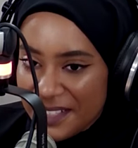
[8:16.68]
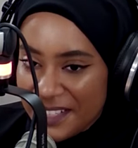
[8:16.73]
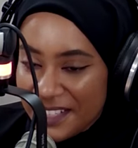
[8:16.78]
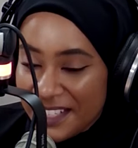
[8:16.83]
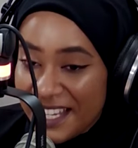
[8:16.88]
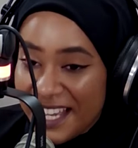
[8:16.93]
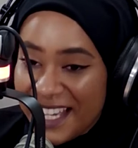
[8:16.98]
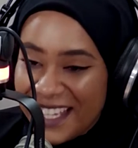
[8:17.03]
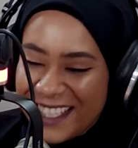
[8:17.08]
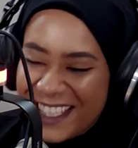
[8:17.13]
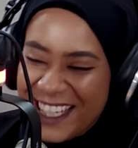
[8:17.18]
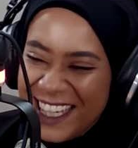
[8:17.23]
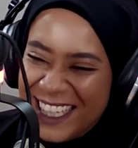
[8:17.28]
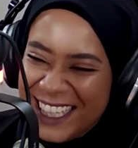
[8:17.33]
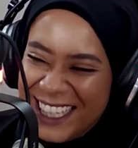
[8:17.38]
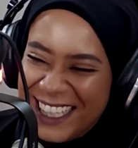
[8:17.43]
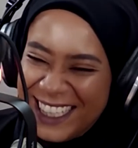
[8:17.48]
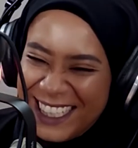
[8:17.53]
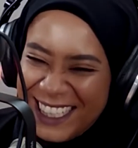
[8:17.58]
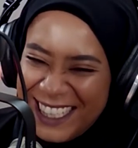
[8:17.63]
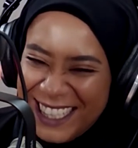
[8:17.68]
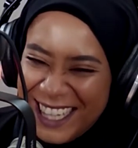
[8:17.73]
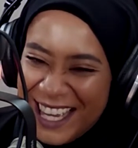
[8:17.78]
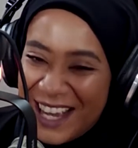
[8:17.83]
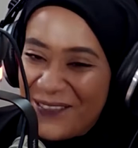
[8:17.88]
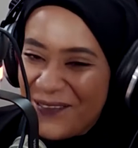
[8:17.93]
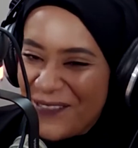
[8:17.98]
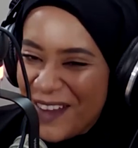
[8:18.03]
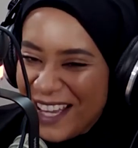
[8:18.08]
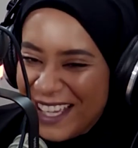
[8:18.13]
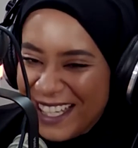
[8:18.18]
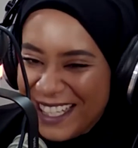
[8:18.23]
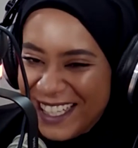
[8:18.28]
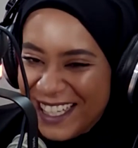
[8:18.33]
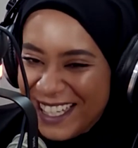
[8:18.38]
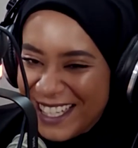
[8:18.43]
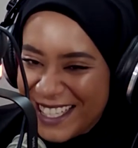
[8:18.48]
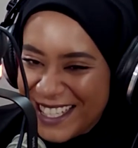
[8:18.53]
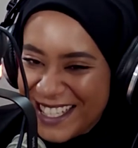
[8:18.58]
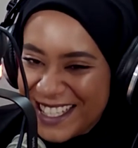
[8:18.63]
Yes, I bet,
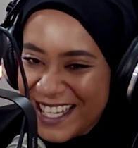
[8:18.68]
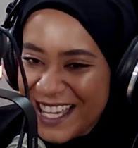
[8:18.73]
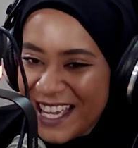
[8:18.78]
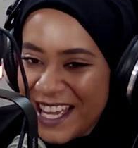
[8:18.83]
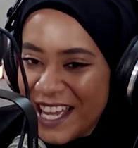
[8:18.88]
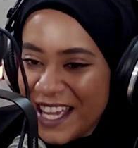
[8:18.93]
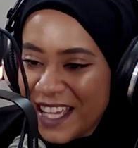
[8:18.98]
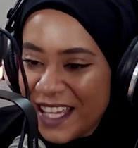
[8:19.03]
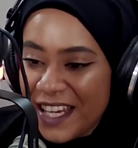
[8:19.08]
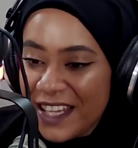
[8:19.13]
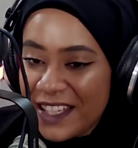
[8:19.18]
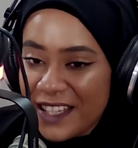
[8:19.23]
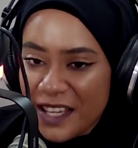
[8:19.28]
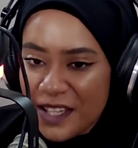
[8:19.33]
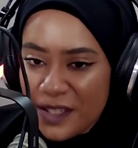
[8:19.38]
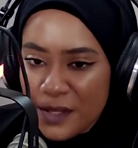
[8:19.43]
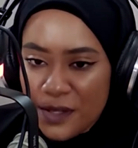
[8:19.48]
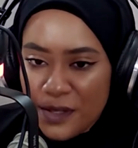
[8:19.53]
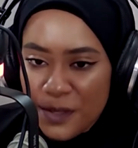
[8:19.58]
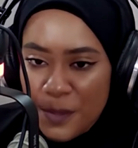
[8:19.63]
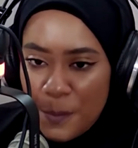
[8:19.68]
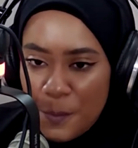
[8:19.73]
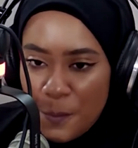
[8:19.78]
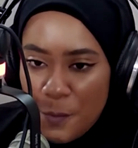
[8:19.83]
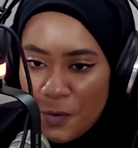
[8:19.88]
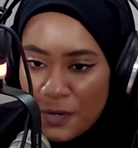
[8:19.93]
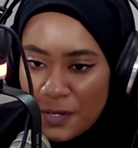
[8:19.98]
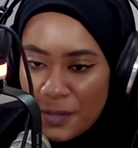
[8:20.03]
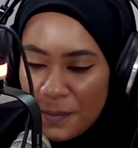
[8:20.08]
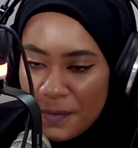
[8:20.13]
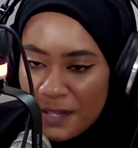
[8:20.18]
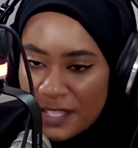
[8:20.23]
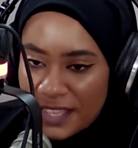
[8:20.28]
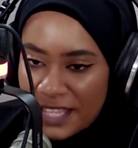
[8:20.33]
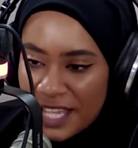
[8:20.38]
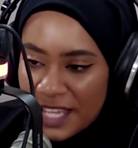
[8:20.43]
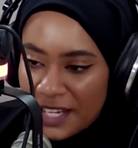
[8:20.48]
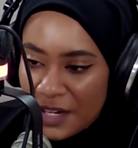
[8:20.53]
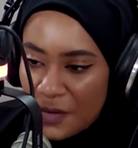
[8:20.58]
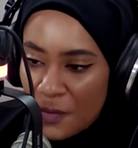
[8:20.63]
yes. Can you tell us also more about
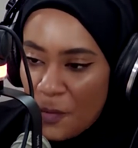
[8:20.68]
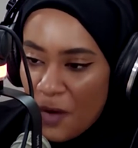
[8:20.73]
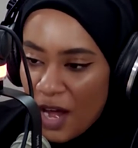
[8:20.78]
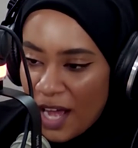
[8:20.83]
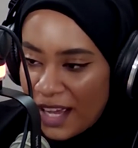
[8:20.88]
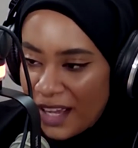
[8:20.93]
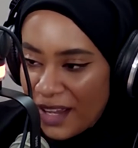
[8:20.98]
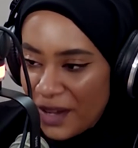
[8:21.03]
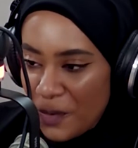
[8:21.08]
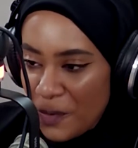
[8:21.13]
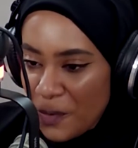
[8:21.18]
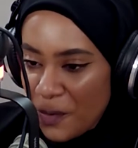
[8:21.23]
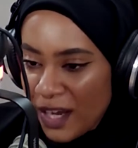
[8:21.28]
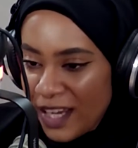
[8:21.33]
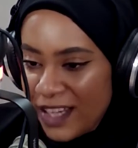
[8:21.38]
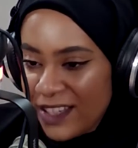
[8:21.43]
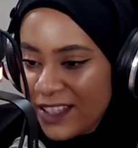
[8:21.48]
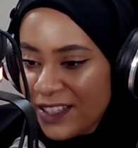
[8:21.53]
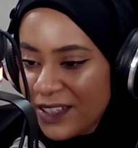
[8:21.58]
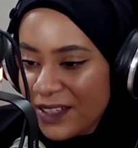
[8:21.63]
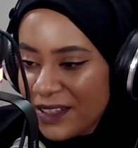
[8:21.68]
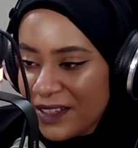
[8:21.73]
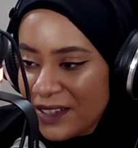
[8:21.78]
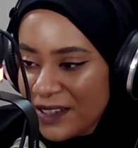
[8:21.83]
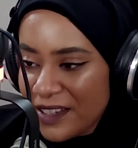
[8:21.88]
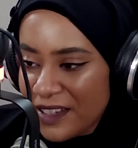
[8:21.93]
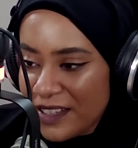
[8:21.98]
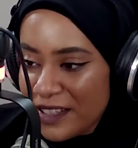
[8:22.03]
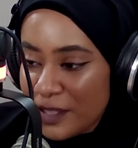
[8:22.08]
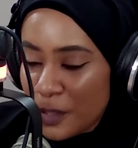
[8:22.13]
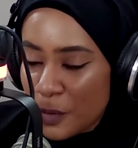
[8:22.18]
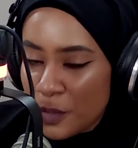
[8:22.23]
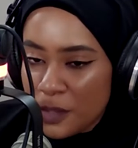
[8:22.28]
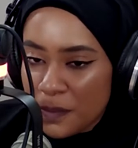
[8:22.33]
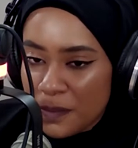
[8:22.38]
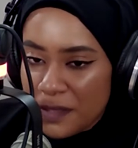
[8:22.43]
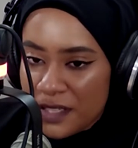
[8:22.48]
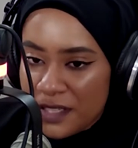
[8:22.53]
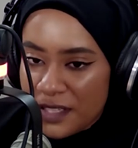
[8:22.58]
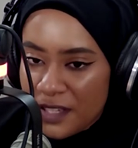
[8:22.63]
that? Like, why is it so
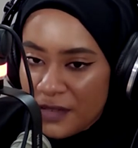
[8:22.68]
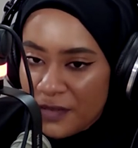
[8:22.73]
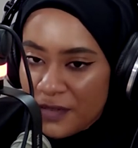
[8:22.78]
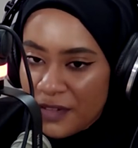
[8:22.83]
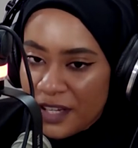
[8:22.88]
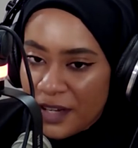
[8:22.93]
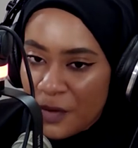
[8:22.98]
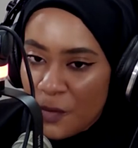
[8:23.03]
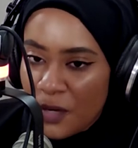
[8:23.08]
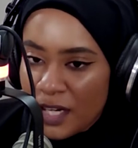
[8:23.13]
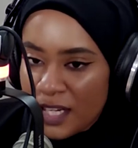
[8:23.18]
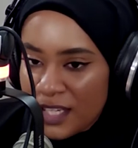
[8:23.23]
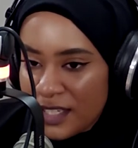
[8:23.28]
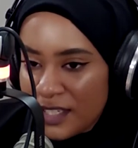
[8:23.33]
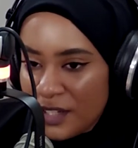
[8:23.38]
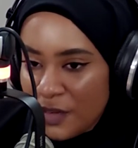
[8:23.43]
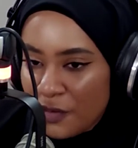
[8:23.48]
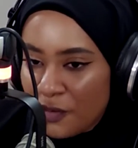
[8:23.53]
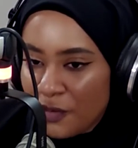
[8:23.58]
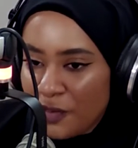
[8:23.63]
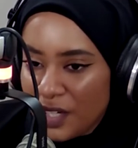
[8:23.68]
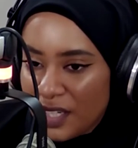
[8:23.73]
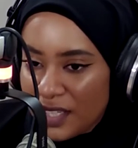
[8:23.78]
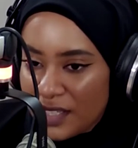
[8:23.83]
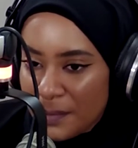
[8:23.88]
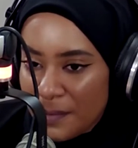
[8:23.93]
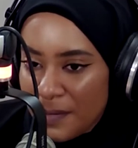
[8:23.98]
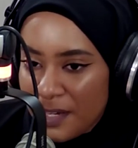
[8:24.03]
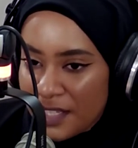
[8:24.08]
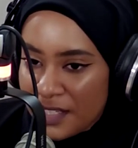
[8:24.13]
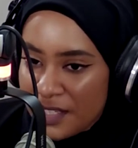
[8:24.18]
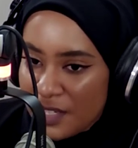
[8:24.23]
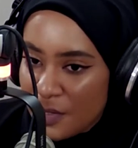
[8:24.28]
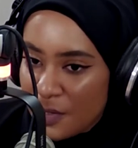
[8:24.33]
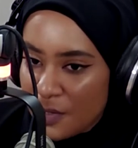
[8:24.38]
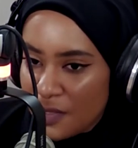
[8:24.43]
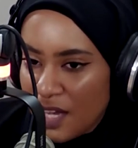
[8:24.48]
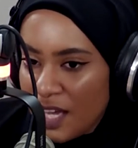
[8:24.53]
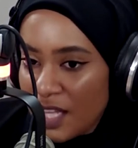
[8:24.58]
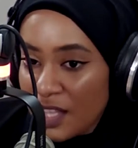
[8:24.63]
specific? What is different about, you
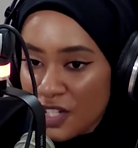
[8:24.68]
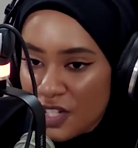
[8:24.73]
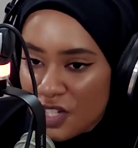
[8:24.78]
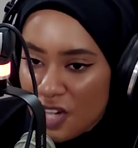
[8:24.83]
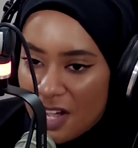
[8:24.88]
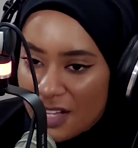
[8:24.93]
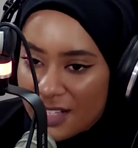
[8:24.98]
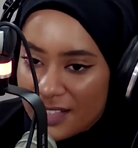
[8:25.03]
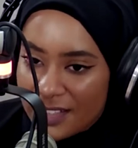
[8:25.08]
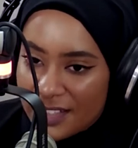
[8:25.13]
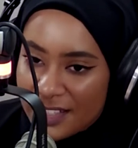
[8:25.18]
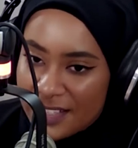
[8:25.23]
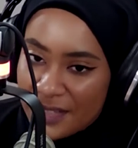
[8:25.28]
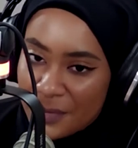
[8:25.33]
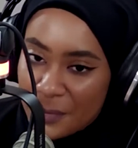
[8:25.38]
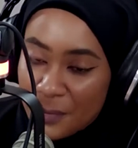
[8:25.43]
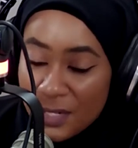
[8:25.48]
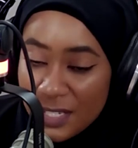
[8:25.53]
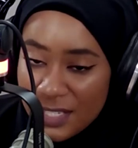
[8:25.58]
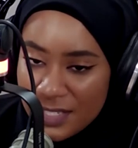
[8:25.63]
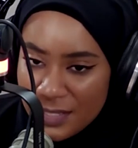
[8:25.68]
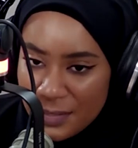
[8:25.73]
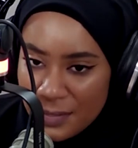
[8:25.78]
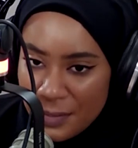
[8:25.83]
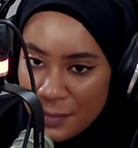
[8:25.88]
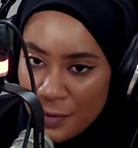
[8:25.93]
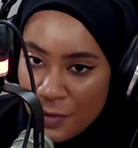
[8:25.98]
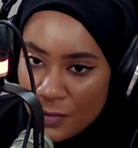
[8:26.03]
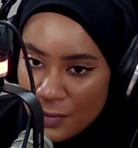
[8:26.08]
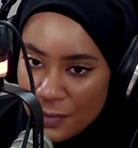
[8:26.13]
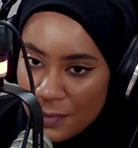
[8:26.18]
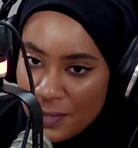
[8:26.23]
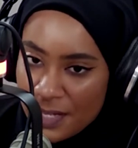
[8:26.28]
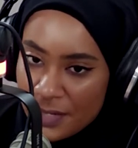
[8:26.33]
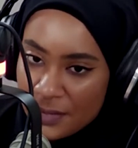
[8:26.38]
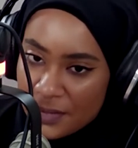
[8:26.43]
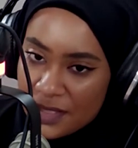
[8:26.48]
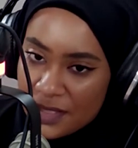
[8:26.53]
know, other chocolate? What is it all about?